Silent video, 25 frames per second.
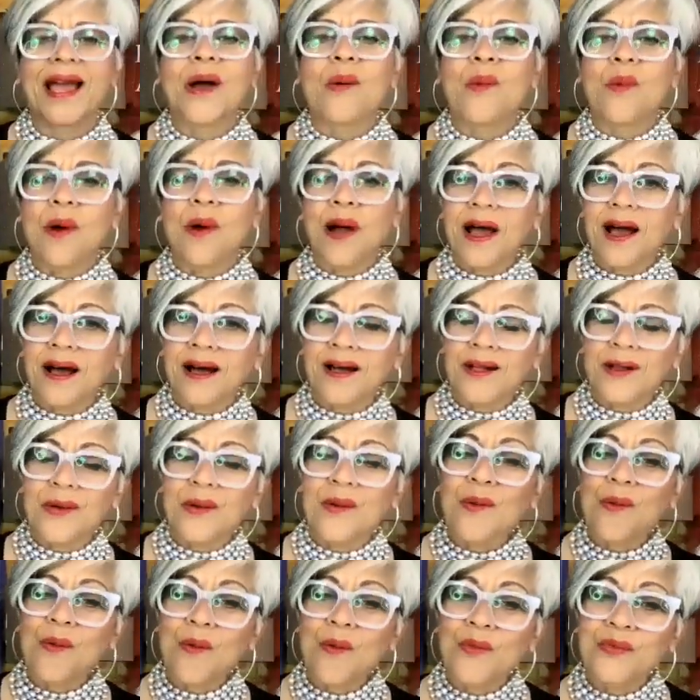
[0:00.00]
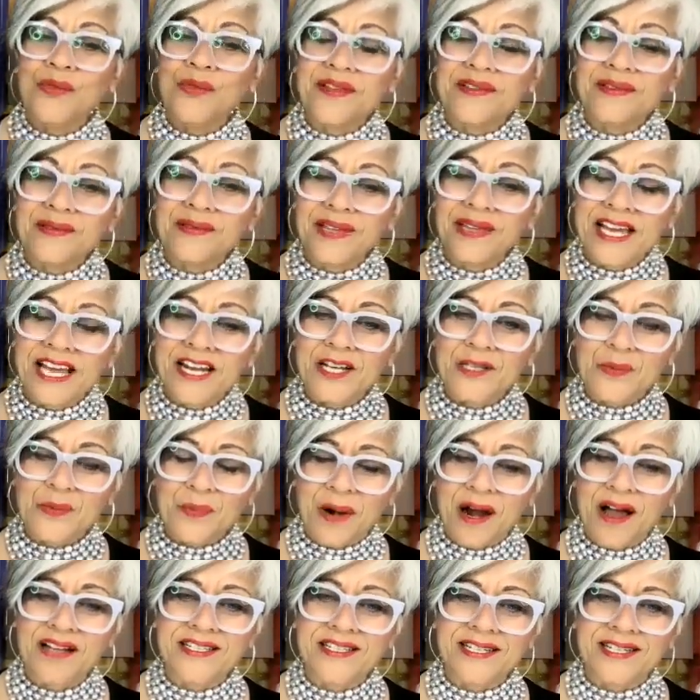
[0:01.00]
Well, the latest
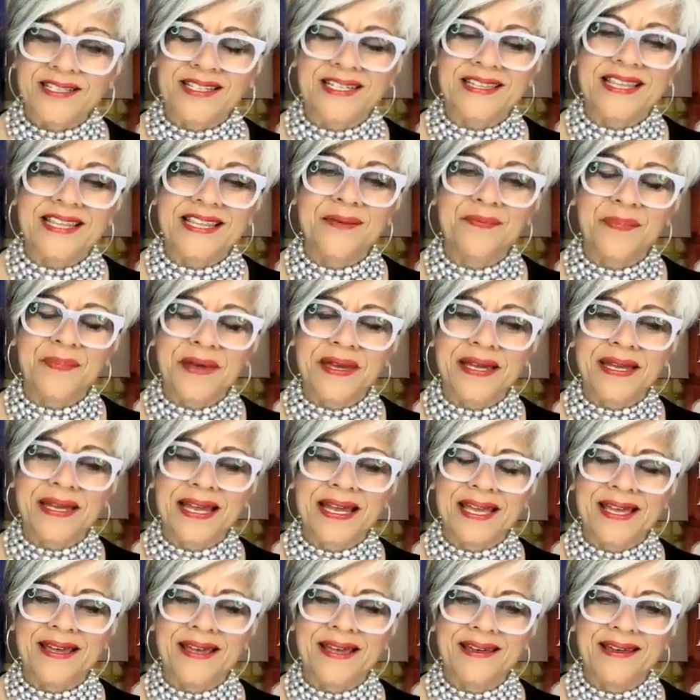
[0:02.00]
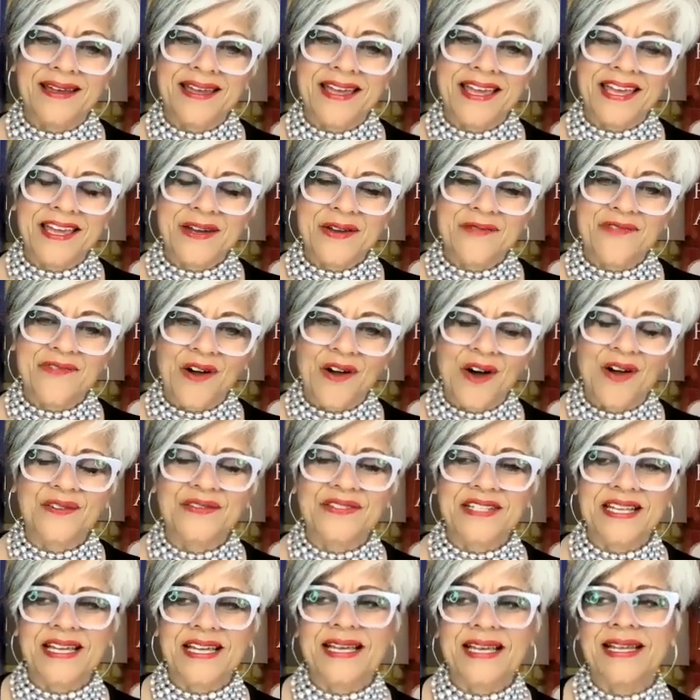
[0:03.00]
project that they've been
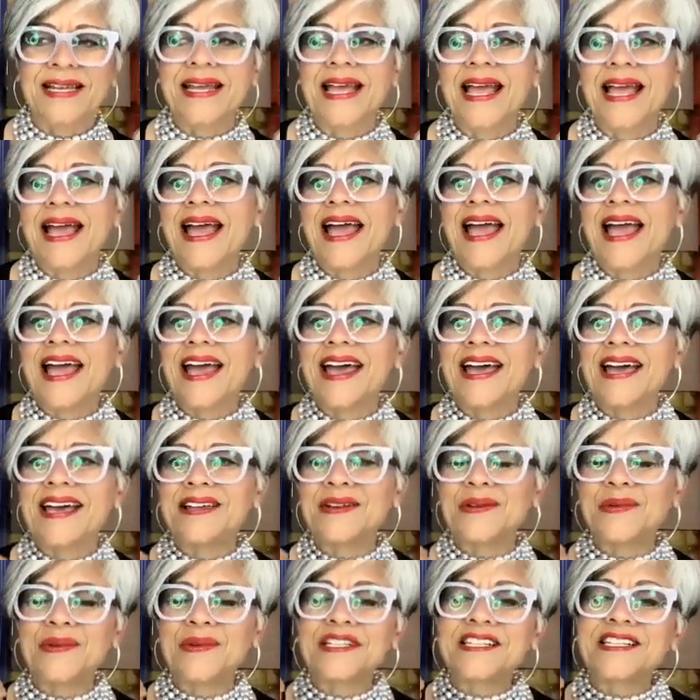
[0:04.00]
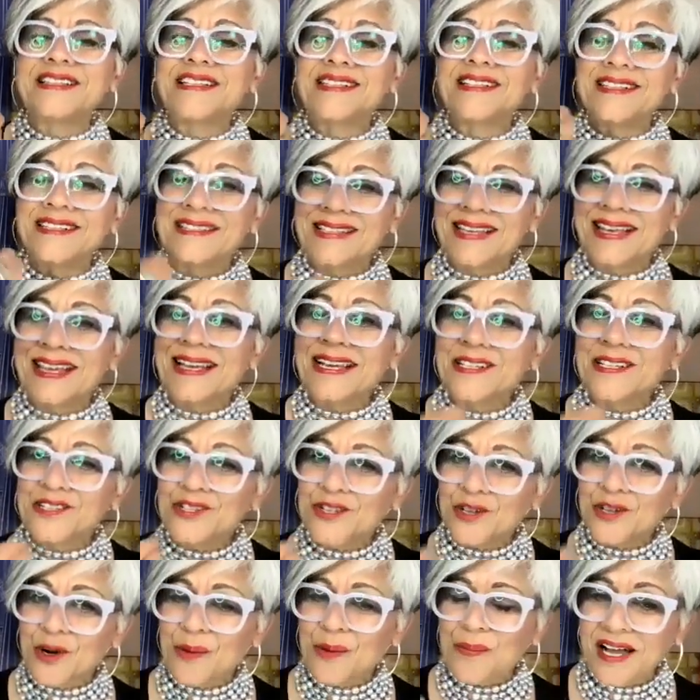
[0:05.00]
involved in, and which the Singh
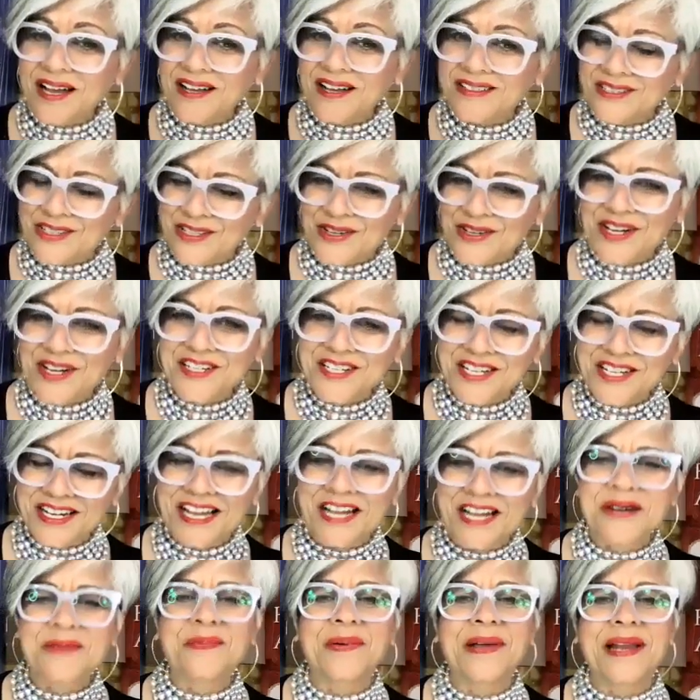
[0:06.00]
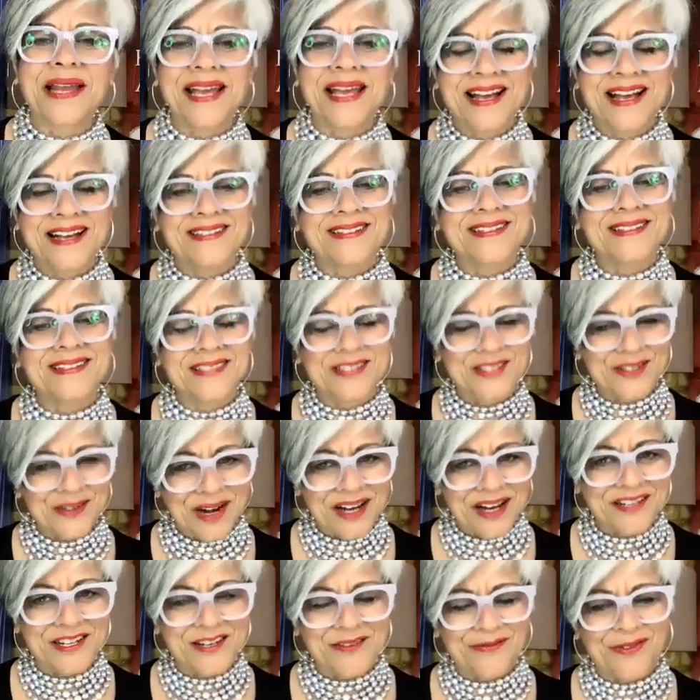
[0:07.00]
Sharma Construction Company has
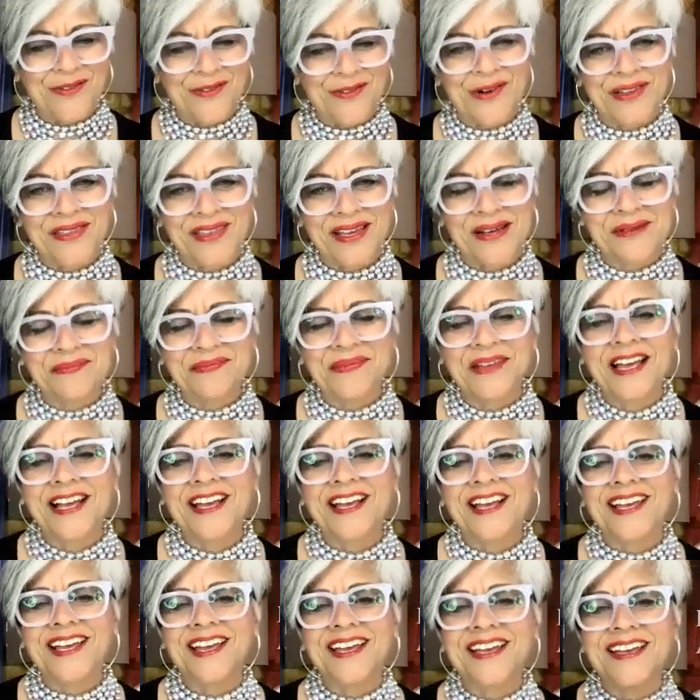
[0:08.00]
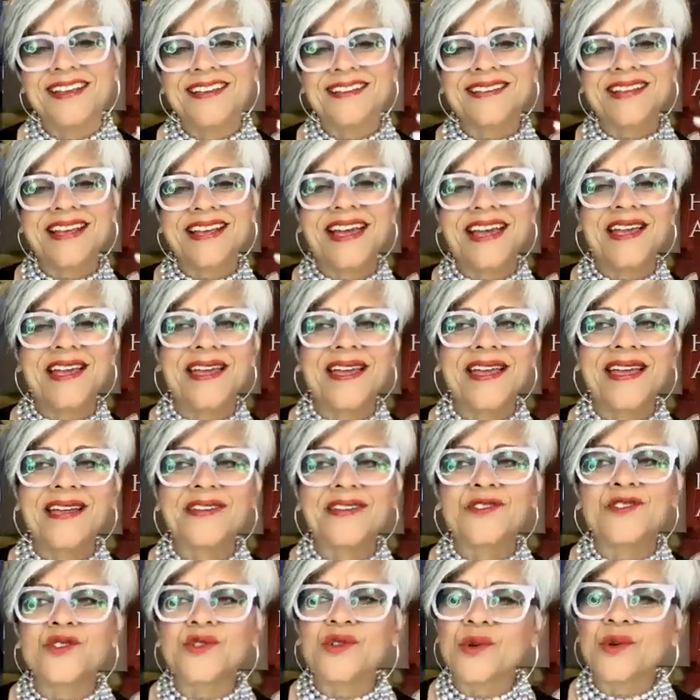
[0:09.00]
constructed for them, is a
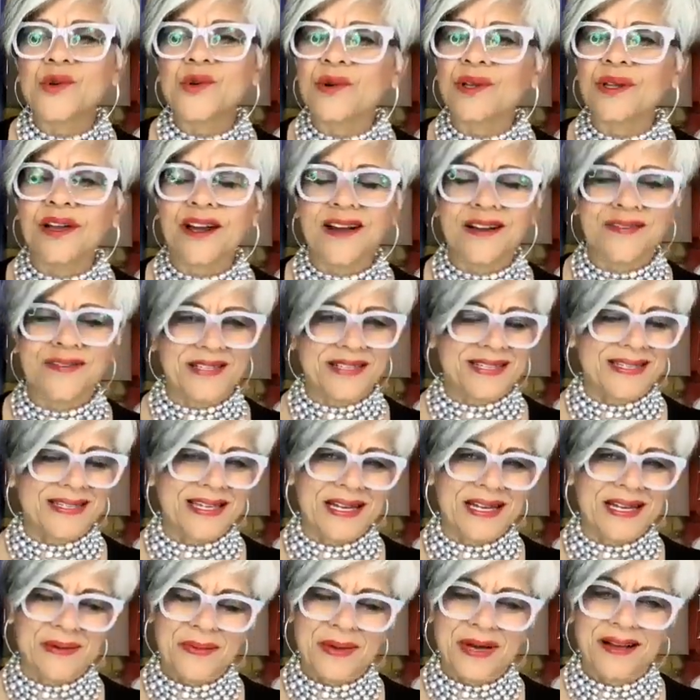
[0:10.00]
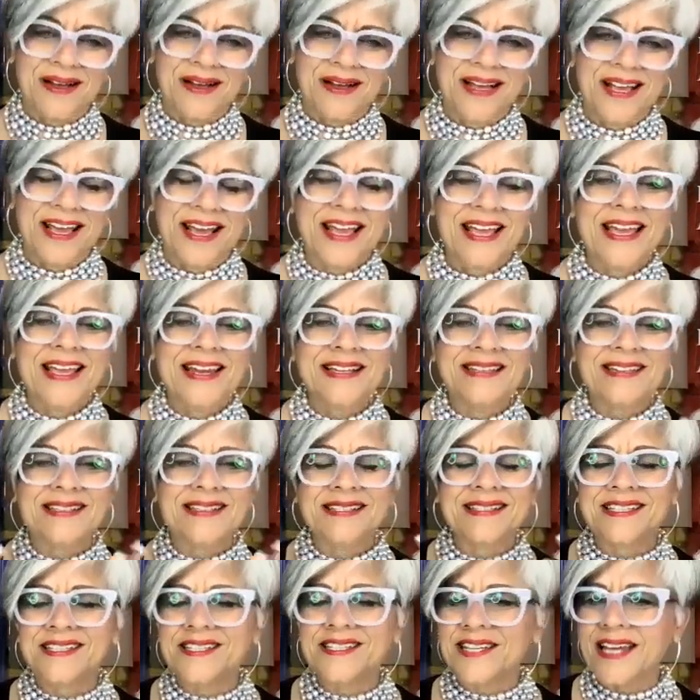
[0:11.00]
jewel of a cinema. It is
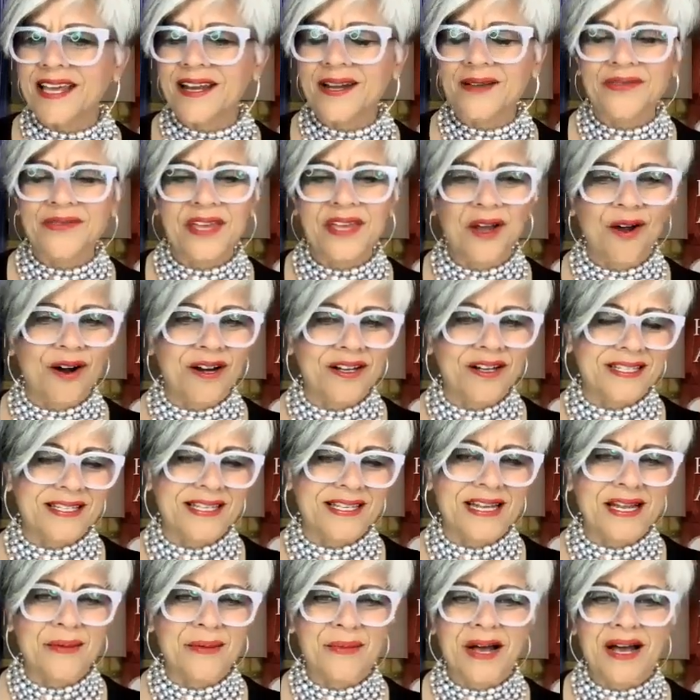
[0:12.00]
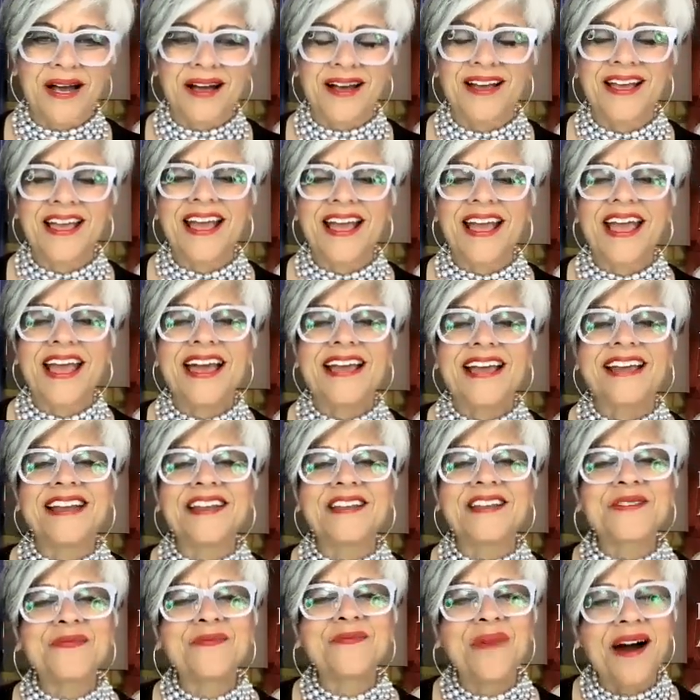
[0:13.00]
a state-of-the-art cinema, and
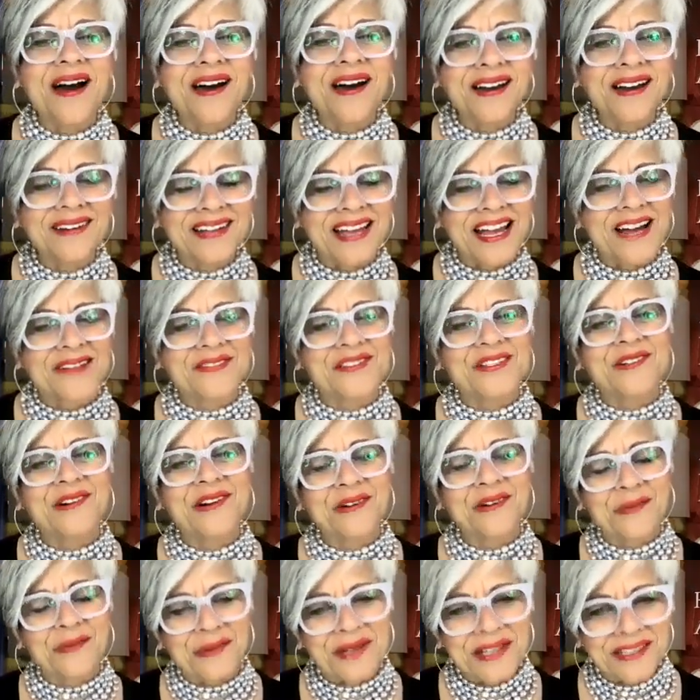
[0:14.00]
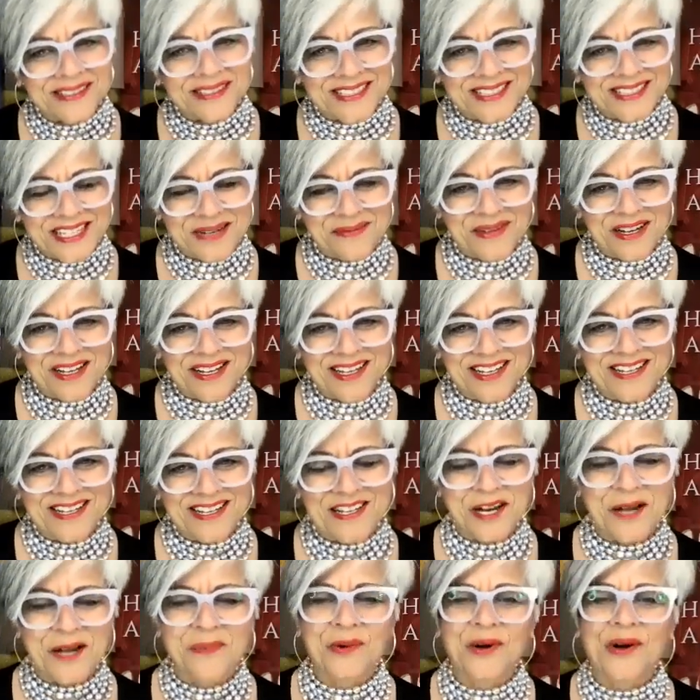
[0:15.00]
it is modeled after a real cinema in
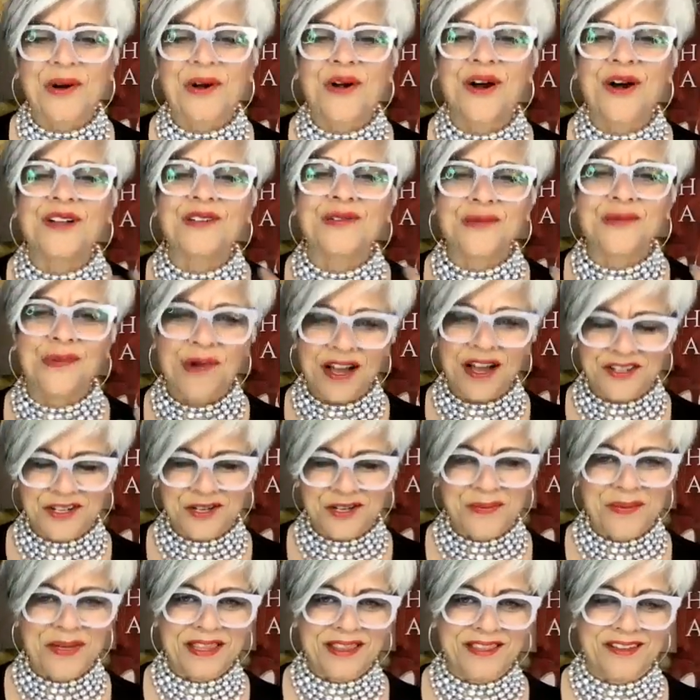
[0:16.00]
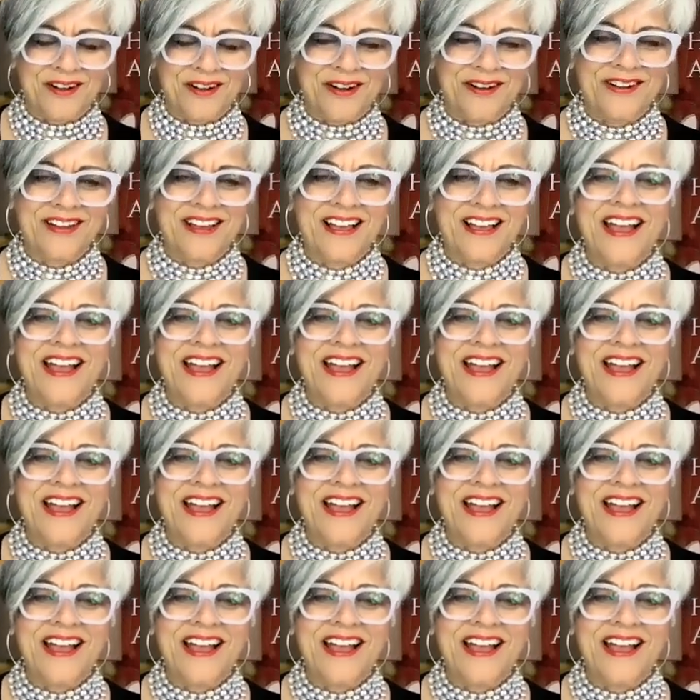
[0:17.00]
Jaipur called Rajminder.